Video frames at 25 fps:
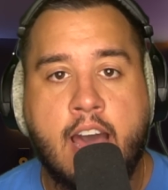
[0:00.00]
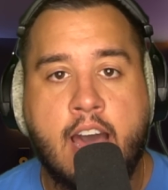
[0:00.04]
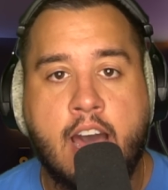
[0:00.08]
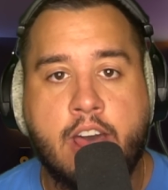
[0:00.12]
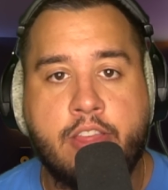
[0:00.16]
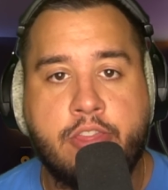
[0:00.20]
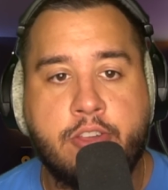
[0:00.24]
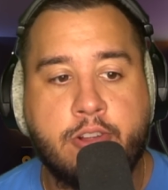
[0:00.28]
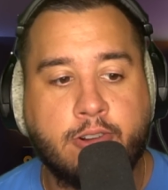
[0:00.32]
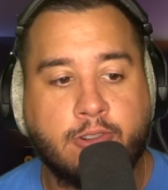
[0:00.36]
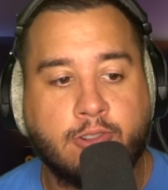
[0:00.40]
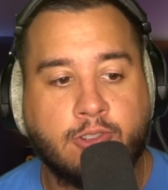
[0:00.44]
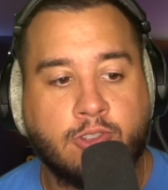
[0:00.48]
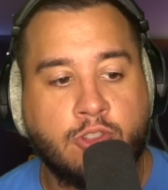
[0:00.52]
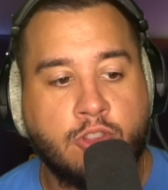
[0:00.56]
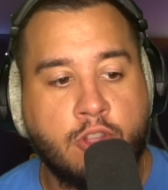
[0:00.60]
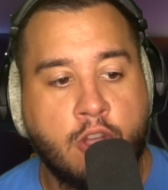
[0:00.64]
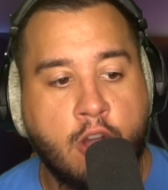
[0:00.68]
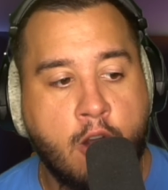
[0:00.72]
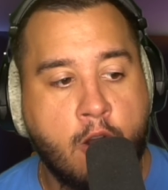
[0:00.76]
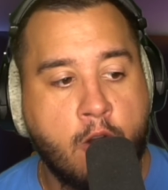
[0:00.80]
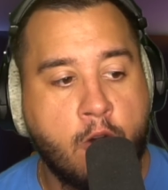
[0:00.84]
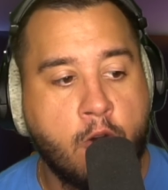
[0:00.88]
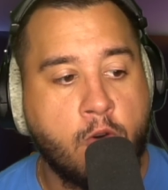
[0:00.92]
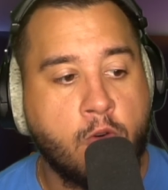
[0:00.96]
There's
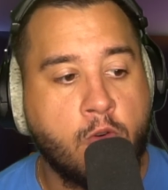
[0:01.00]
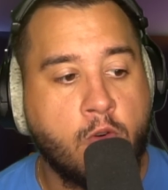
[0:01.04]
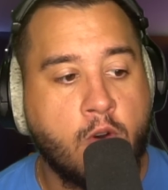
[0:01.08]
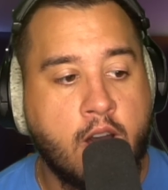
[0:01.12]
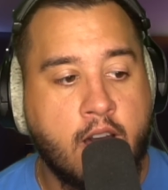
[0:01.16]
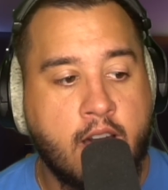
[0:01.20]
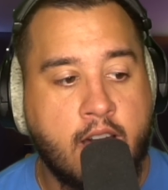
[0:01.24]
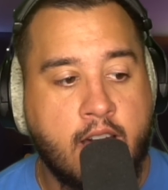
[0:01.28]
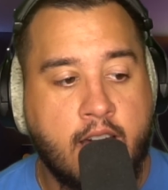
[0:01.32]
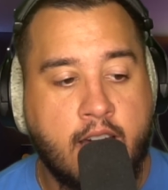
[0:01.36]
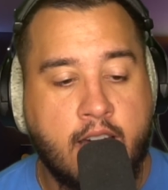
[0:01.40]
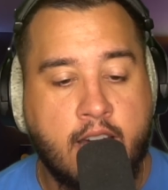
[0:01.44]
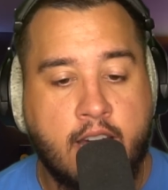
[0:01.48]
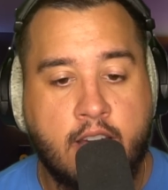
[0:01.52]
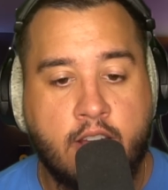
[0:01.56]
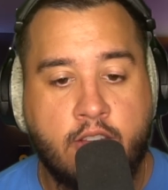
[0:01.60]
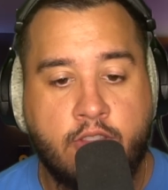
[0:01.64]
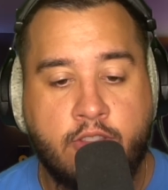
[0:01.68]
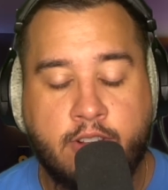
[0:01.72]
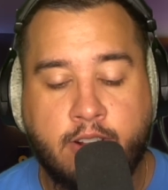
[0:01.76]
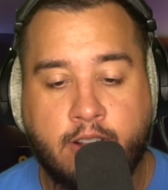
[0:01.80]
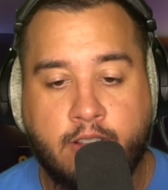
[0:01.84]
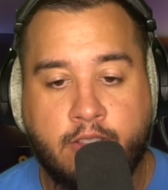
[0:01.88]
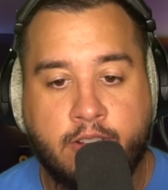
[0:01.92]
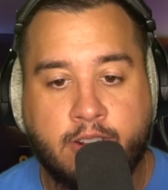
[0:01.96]
nothing out
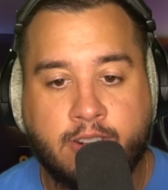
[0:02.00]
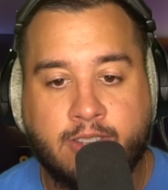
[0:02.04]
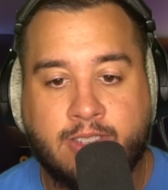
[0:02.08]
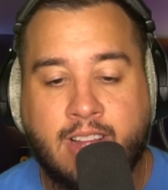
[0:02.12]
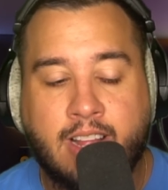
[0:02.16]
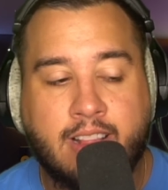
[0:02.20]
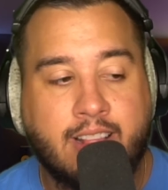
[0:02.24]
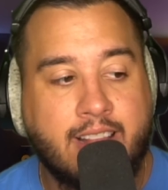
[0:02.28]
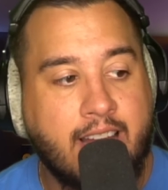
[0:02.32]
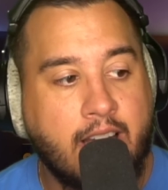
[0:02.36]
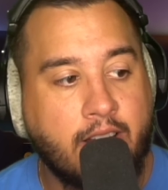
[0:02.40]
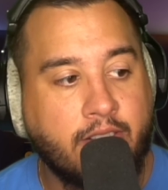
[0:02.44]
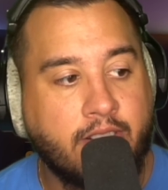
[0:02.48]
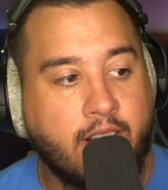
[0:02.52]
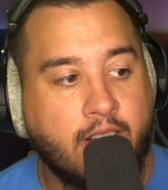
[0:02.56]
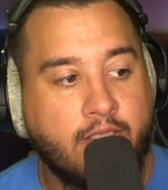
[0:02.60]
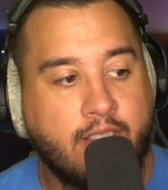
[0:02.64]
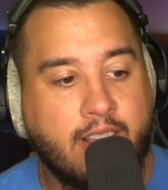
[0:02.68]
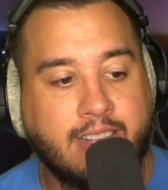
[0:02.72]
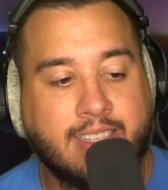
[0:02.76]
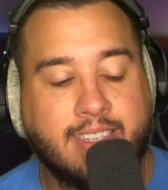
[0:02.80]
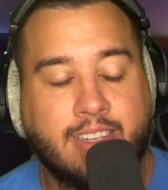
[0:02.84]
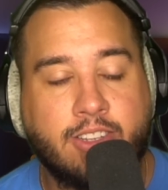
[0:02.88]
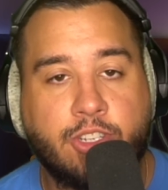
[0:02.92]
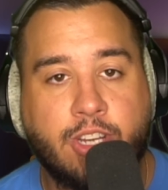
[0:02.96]
there that
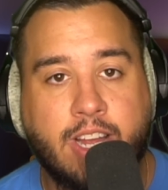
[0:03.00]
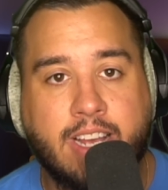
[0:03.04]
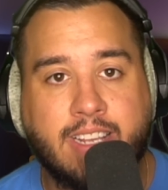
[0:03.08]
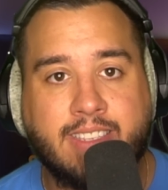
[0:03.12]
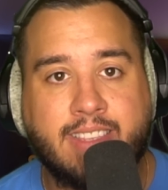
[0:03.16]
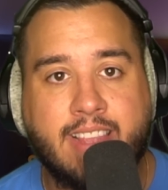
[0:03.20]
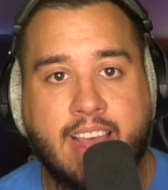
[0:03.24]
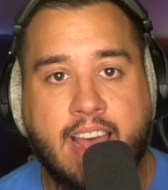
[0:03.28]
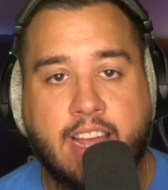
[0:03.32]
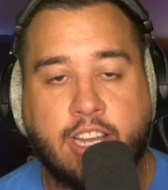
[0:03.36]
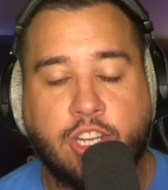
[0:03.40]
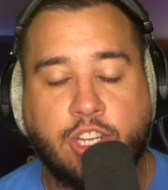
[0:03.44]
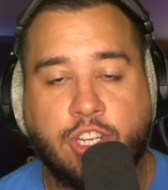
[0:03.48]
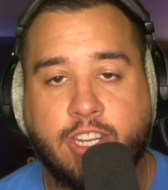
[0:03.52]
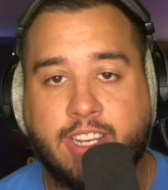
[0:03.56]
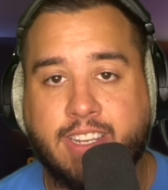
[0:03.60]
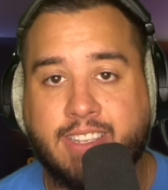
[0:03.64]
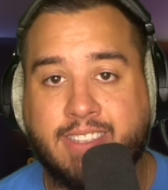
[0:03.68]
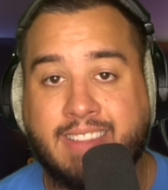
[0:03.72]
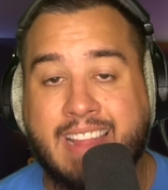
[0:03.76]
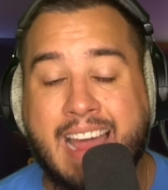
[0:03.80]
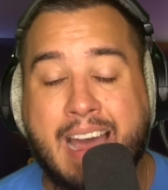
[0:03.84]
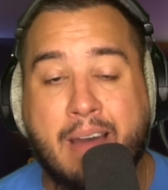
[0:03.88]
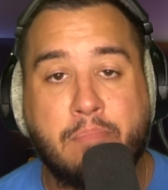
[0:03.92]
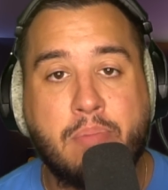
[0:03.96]
suggests that she has
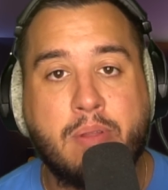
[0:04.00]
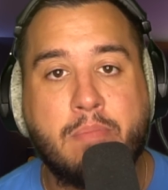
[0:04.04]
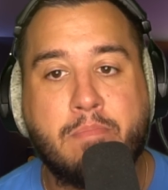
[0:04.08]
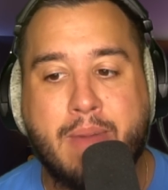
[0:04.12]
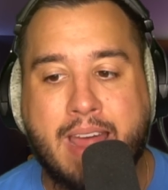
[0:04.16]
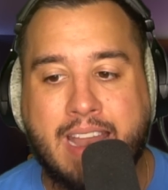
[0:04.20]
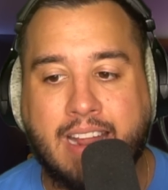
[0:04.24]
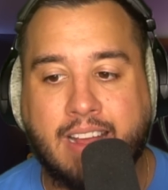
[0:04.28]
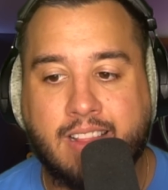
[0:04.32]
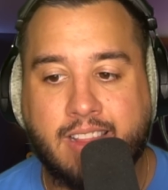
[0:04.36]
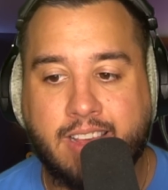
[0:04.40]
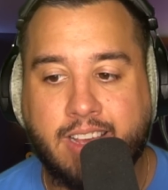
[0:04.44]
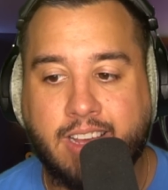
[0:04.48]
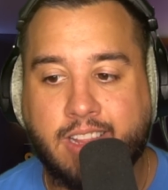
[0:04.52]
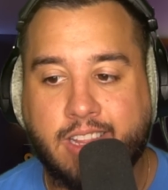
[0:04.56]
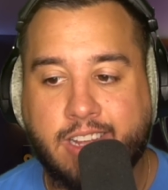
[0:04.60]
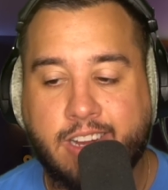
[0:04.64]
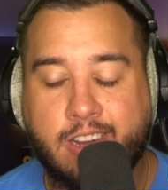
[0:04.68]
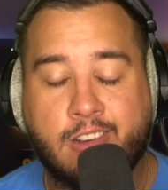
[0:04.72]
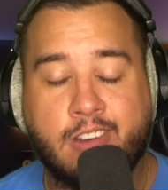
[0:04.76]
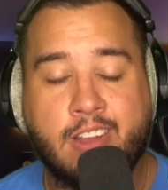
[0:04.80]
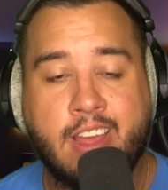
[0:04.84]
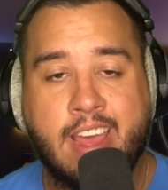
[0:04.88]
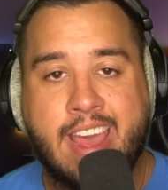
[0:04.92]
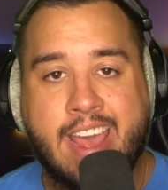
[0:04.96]
not been medically
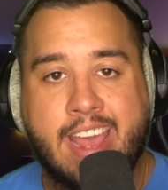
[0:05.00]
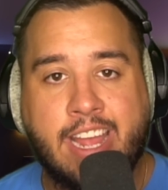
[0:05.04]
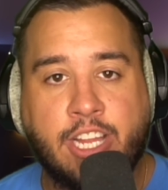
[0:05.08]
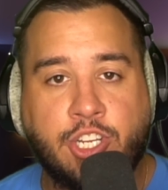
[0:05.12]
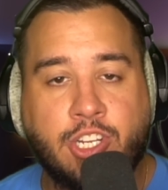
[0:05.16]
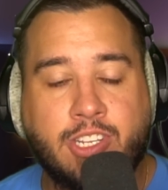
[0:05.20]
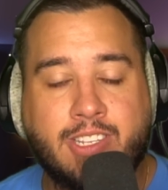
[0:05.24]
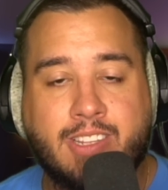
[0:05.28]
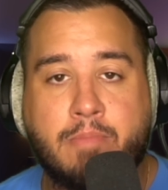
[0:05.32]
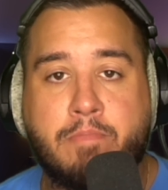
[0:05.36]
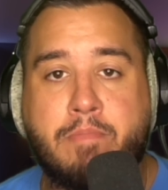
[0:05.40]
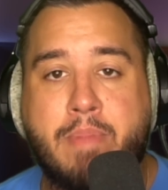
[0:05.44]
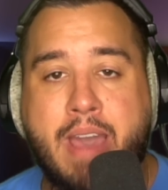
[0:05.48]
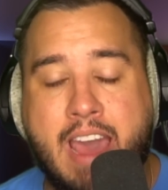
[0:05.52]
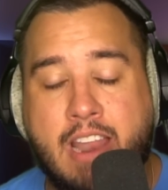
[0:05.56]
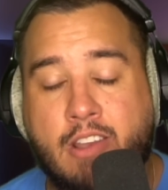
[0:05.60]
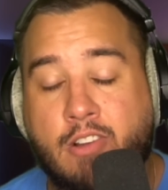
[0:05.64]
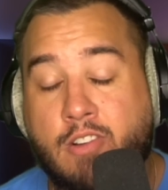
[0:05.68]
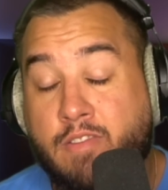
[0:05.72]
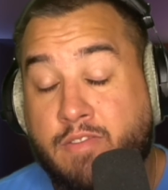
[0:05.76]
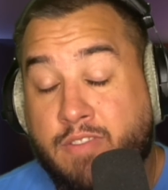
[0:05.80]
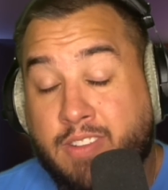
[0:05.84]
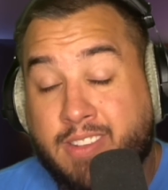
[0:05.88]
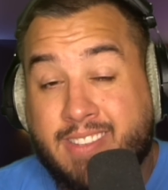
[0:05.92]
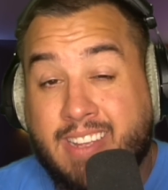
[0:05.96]
cleared. It's just a matter
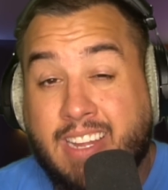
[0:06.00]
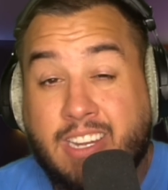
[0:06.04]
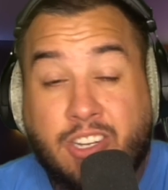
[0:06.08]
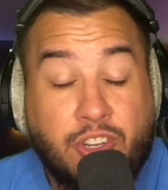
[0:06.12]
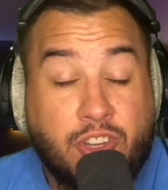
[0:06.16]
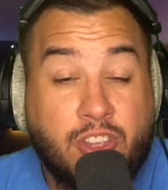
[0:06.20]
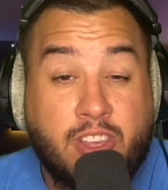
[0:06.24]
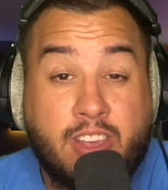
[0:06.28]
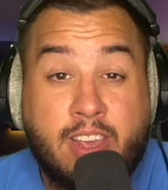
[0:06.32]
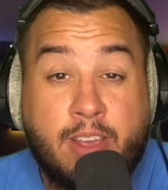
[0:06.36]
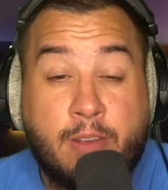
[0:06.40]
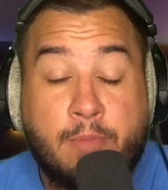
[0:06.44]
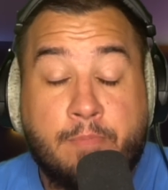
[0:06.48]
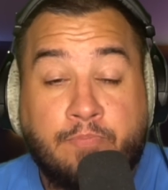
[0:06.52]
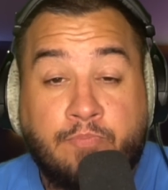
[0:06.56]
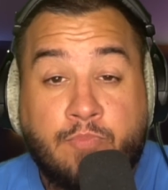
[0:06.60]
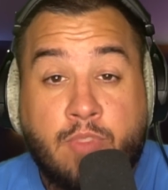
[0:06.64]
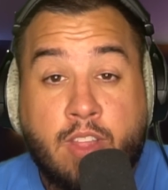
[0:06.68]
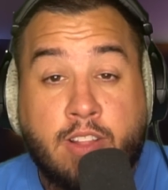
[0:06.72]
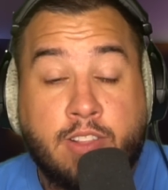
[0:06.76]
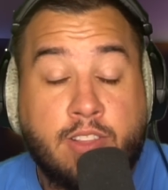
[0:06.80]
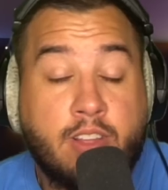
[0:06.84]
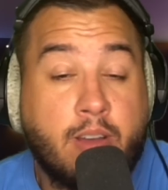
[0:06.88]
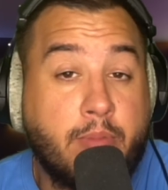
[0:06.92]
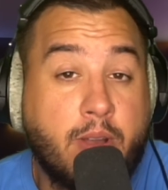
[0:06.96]
of essentially
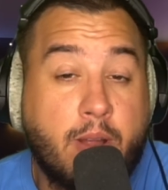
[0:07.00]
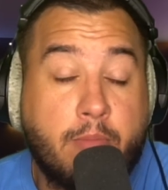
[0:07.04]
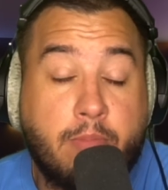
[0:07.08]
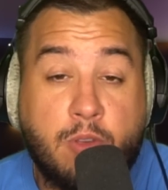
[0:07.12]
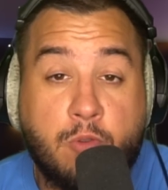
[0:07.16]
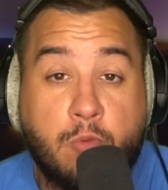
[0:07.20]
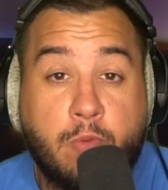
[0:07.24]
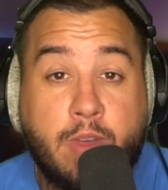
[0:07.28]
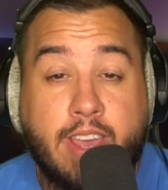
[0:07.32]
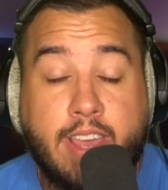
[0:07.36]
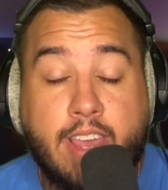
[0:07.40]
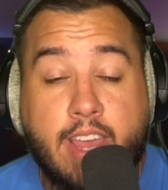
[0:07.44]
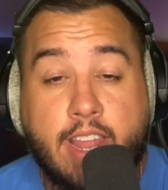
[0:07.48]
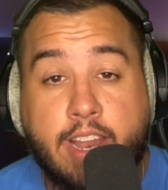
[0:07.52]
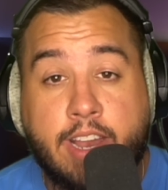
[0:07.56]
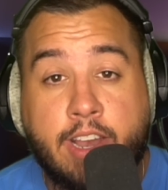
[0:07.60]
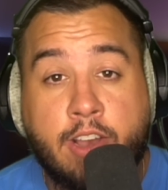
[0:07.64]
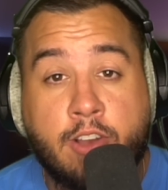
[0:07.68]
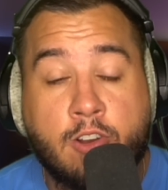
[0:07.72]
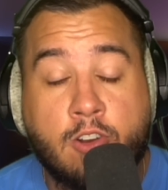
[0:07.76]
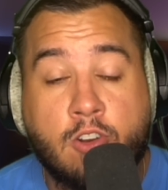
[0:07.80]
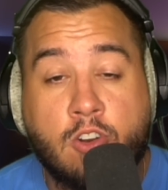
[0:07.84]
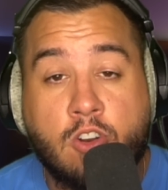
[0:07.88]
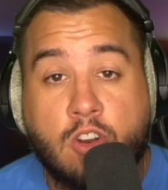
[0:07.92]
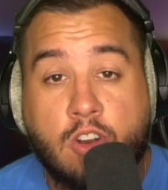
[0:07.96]
WWE getting
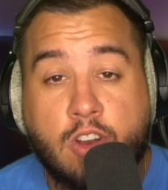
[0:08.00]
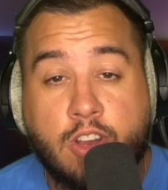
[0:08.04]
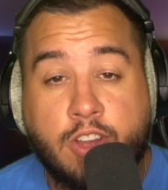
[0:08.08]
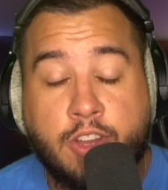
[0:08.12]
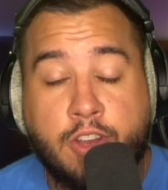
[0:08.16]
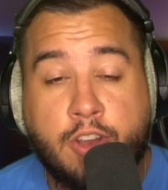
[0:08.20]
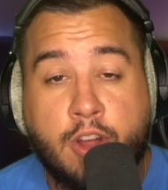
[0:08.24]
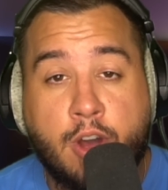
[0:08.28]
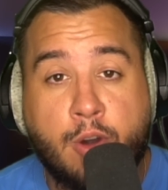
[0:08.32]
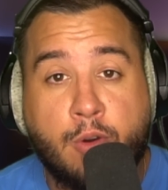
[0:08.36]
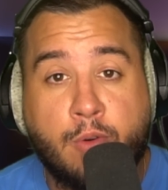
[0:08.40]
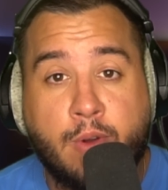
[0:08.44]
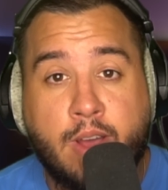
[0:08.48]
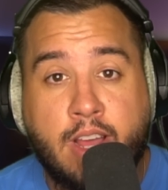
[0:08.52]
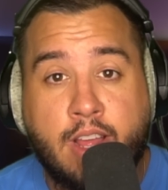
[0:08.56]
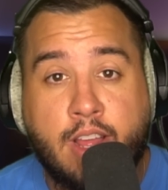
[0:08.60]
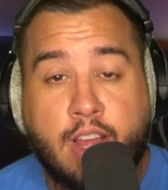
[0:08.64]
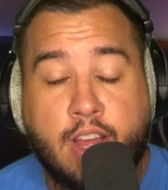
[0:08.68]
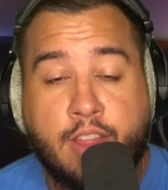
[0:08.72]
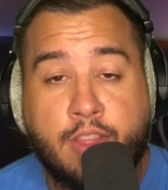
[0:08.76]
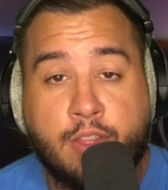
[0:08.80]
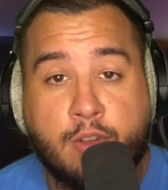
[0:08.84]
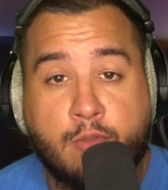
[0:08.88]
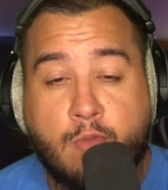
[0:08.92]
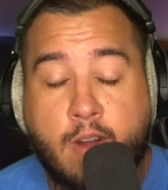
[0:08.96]
her, you know,
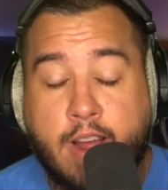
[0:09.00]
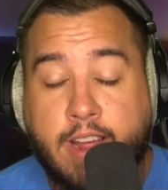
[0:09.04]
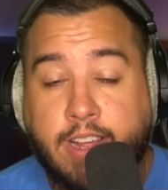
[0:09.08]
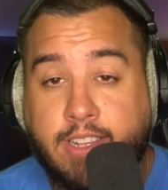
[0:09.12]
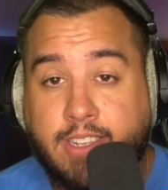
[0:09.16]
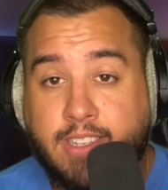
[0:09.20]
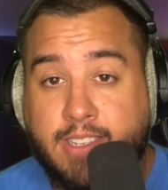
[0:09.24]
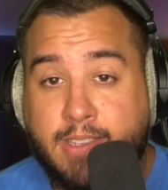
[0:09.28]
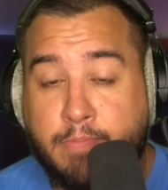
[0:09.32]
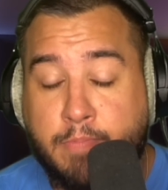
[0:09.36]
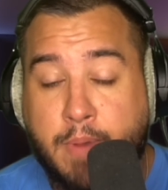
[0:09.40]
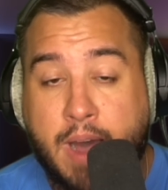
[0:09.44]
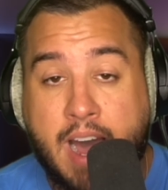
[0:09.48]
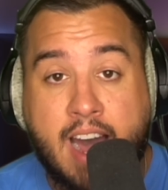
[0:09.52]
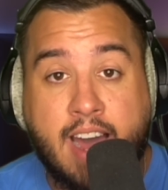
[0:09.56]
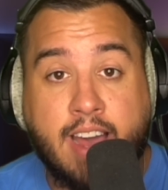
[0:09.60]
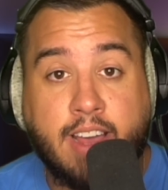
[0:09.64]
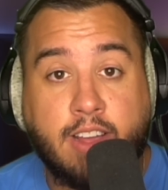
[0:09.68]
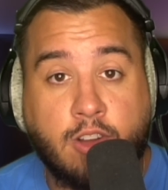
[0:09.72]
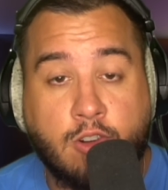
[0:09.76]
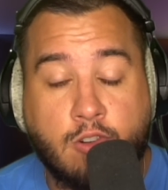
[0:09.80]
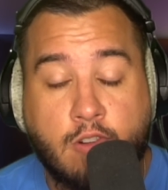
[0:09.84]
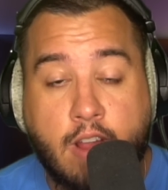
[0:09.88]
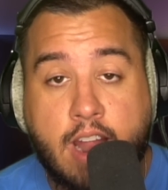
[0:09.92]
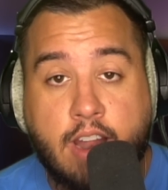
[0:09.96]
in the right spot
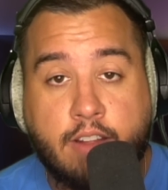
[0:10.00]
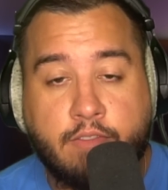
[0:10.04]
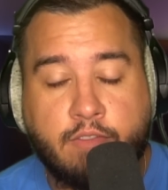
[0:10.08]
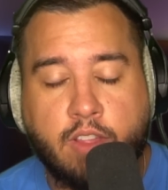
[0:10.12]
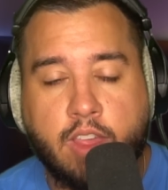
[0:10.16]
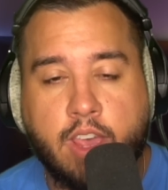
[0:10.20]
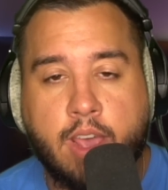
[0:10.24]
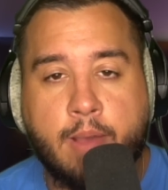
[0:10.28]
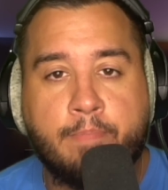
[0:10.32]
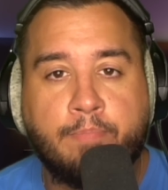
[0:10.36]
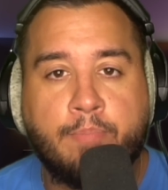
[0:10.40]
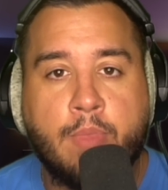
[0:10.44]
creatively.